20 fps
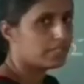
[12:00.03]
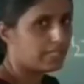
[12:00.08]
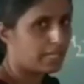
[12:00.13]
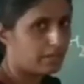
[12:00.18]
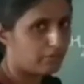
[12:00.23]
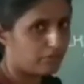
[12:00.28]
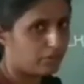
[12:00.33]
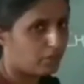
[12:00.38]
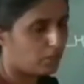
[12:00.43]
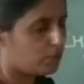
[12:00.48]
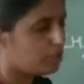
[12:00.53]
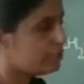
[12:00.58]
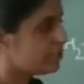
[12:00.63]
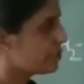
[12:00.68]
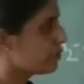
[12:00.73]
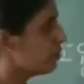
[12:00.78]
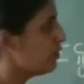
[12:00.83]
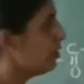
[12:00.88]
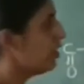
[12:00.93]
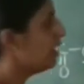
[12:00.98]
sulfur
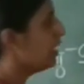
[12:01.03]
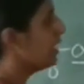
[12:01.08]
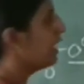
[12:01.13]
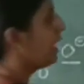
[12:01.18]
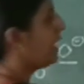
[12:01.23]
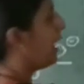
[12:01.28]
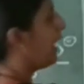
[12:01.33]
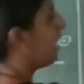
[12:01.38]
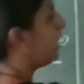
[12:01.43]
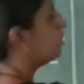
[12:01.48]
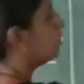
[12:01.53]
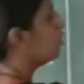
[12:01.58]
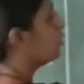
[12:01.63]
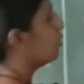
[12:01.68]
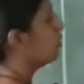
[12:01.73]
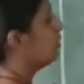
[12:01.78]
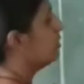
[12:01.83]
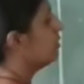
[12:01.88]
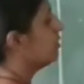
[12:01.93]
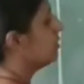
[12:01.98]
also and
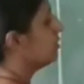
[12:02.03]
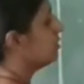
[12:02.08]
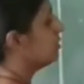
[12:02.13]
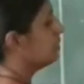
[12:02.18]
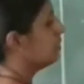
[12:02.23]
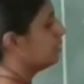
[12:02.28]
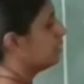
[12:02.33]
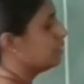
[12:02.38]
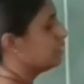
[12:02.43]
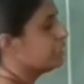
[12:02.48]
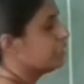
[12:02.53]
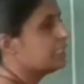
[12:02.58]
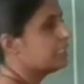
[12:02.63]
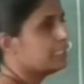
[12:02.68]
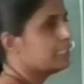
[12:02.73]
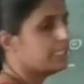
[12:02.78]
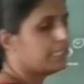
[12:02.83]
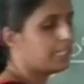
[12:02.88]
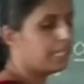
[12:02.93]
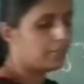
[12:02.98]
through
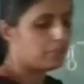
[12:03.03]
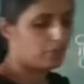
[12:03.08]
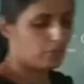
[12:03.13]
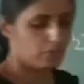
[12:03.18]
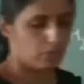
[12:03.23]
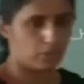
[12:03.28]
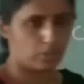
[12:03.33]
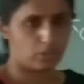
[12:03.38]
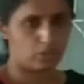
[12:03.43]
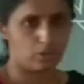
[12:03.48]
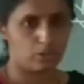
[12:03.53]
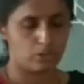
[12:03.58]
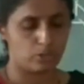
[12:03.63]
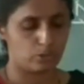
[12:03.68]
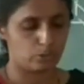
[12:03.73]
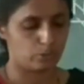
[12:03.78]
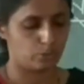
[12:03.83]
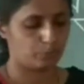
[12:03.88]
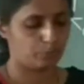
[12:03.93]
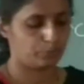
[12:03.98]
nitrogen
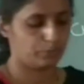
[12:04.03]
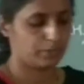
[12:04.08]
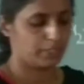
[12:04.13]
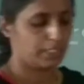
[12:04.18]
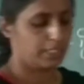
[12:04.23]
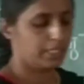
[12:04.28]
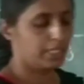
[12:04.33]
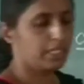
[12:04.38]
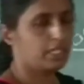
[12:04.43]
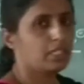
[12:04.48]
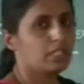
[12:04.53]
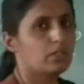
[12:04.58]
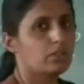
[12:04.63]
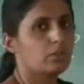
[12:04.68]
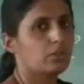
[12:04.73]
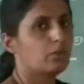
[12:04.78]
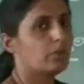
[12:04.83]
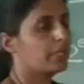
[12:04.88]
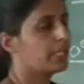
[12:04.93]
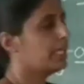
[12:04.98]
also.
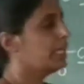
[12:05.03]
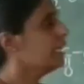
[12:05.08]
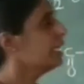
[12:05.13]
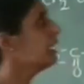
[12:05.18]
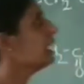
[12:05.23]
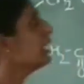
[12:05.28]
Okay,